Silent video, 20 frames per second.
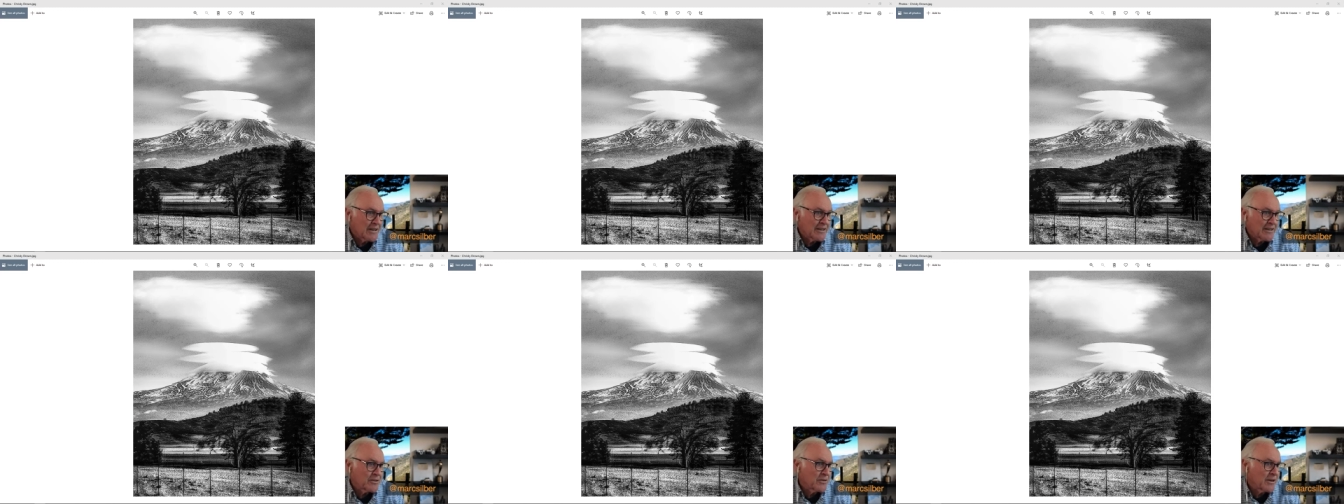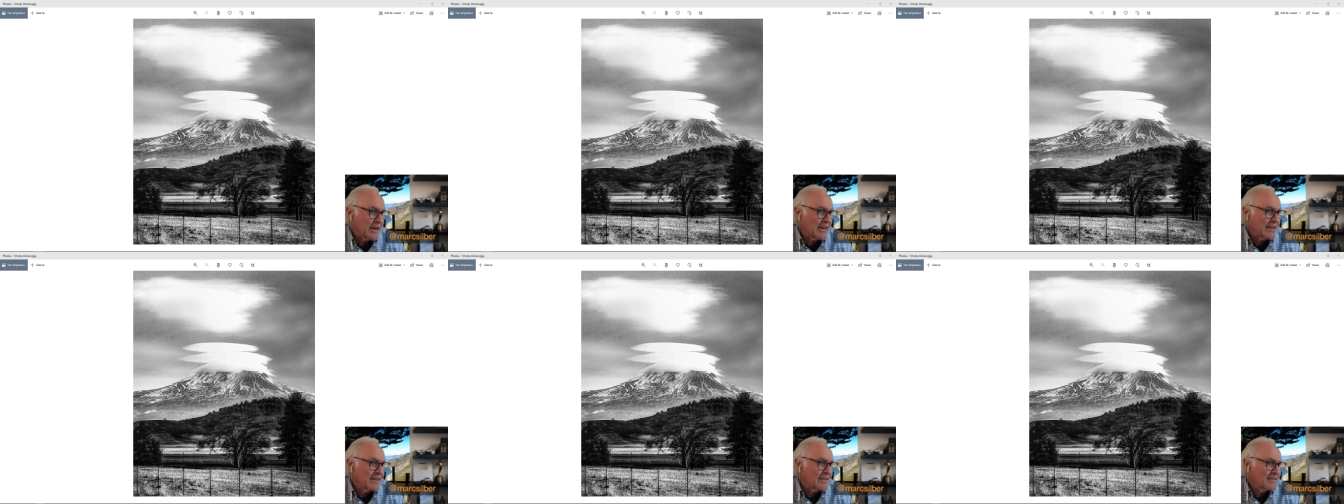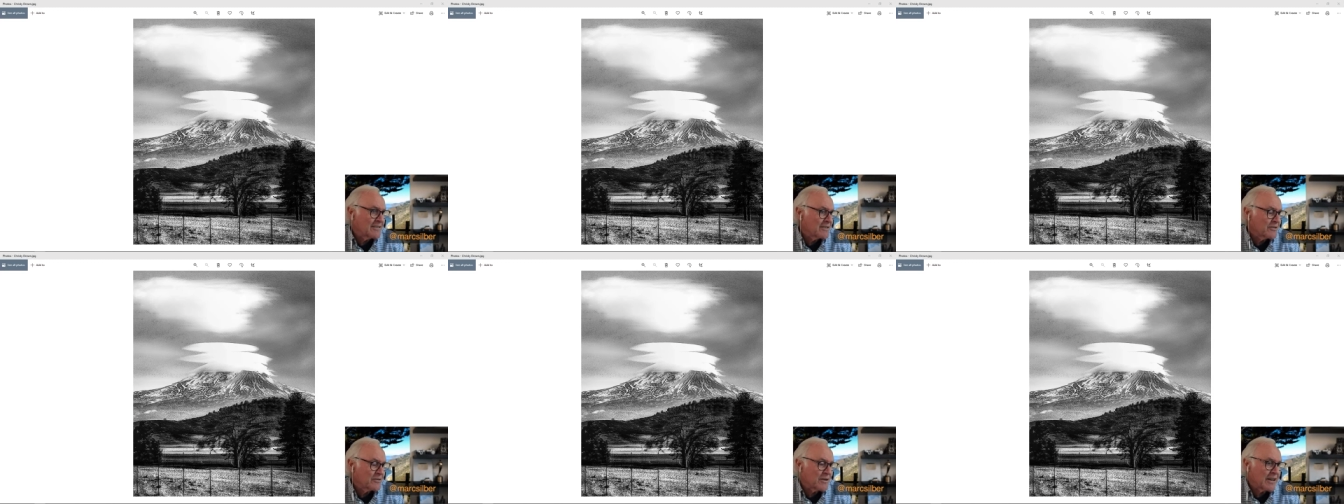A
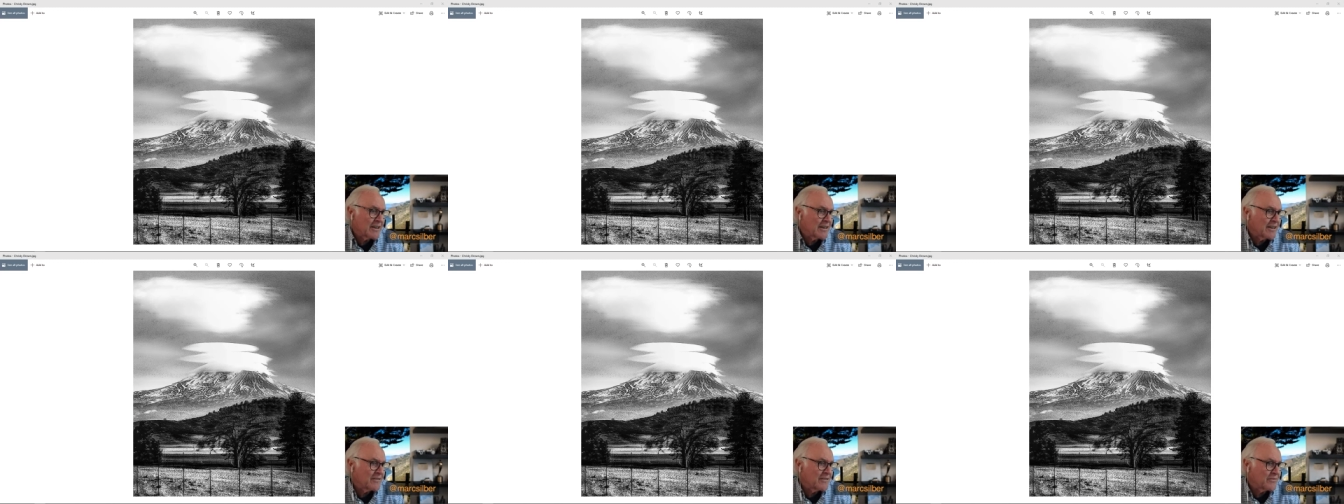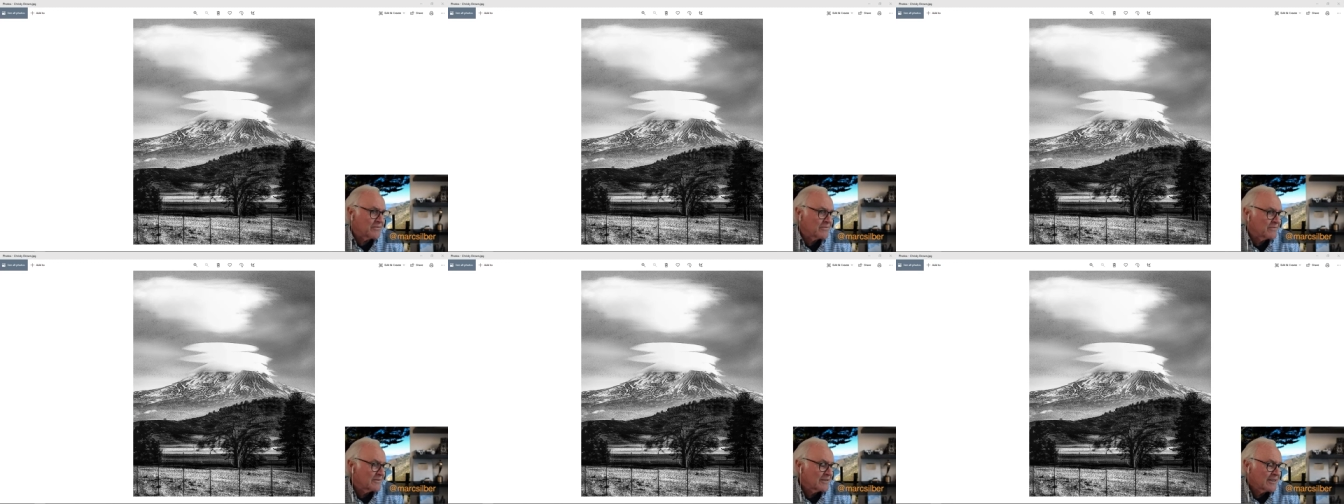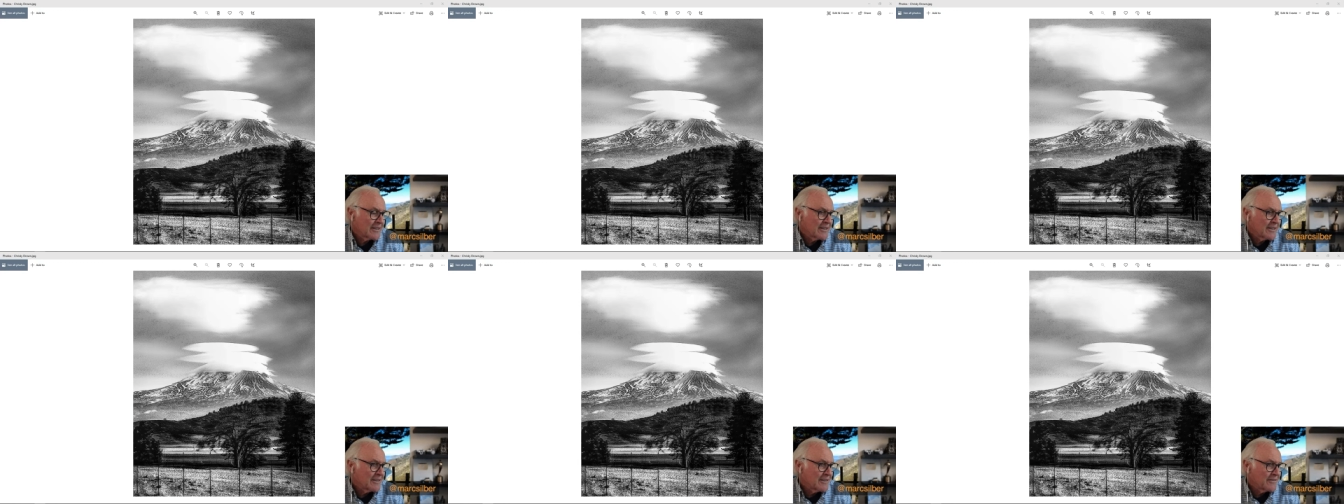grain, grainy
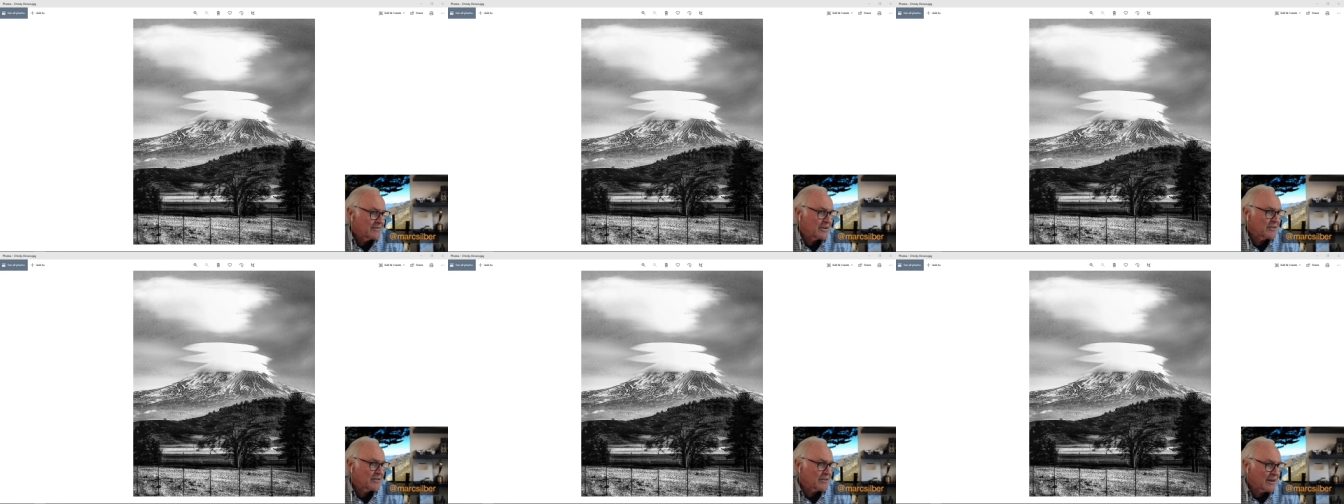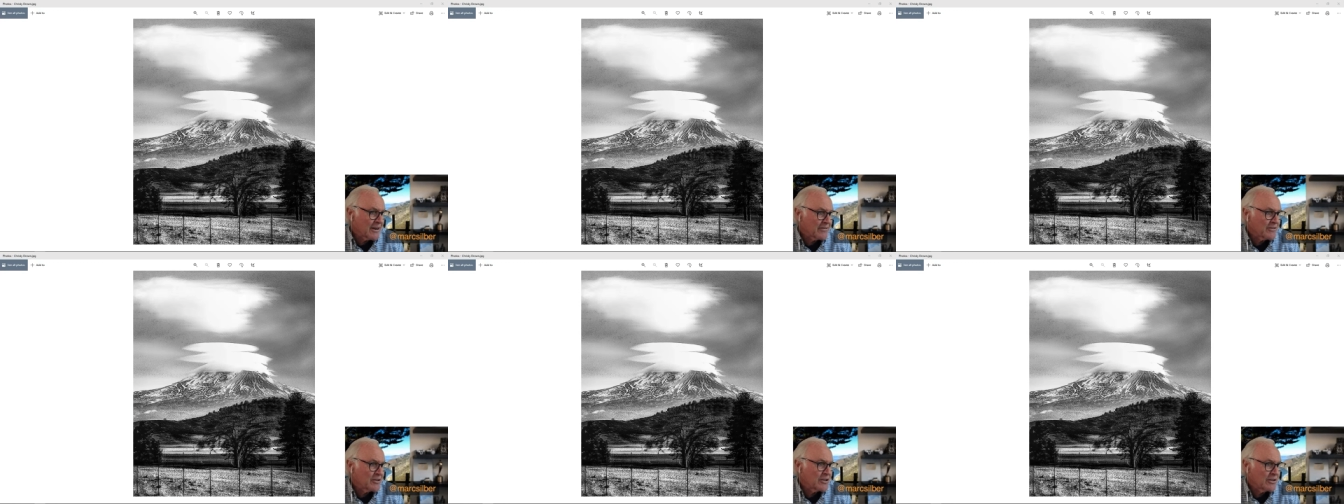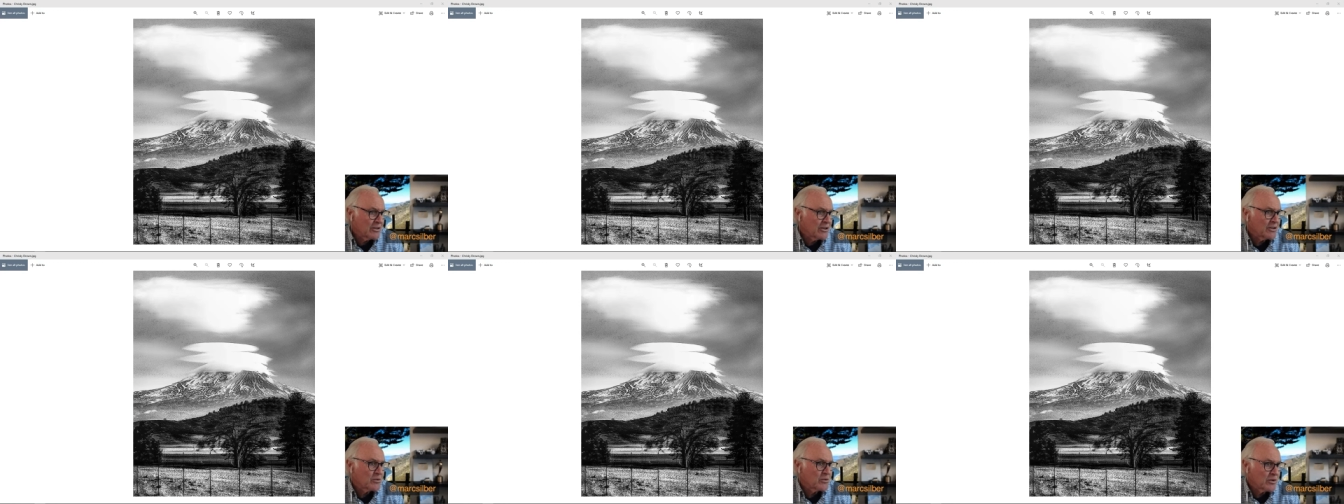photograph could look